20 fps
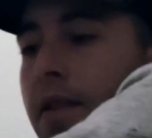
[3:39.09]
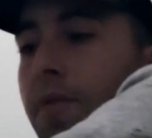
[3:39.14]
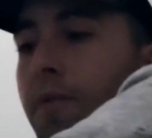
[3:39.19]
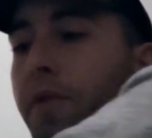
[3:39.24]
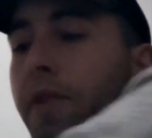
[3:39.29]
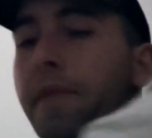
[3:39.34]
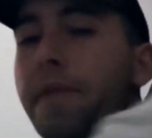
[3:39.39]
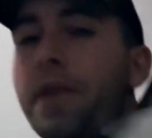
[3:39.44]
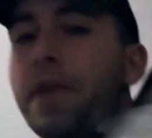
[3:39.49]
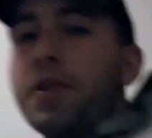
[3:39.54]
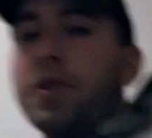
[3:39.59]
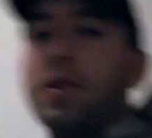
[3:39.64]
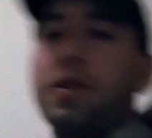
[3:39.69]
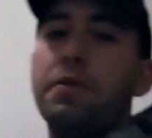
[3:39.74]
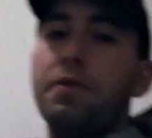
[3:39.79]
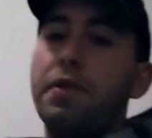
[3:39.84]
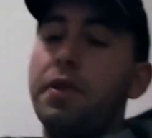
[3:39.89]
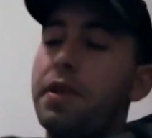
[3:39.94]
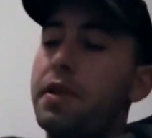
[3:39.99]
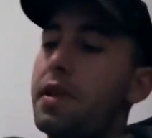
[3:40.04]
When the fish
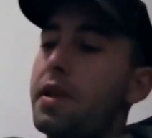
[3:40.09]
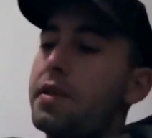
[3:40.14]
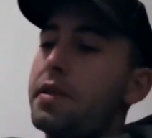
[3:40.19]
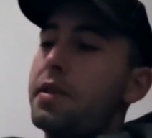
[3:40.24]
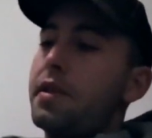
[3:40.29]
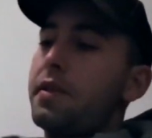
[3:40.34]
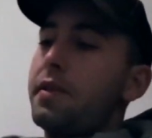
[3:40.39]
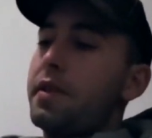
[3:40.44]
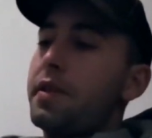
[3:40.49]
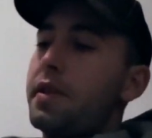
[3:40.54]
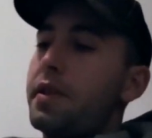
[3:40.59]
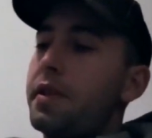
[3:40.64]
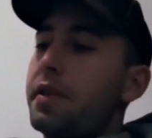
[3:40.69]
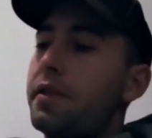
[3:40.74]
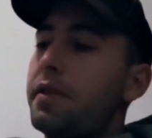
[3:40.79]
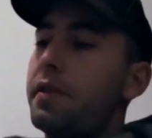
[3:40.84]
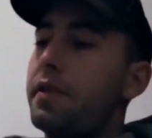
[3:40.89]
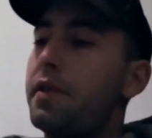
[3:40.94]
aren't really necessarily on a